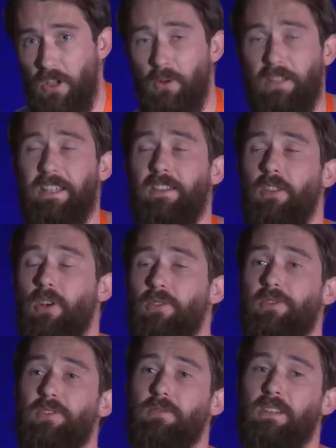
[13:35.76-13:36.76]
Well, again,
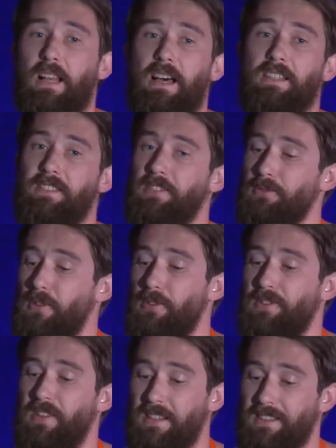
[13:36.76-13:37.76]
those classes or
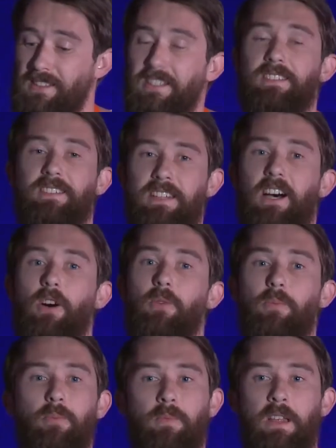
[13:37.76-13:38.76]
those things need to tell
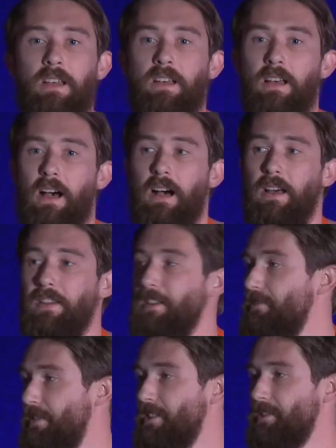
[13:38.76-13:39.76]
the
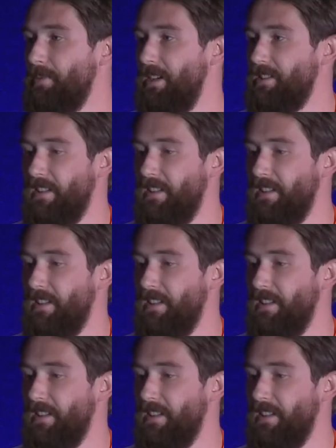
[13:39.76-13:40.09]
event dispatcher.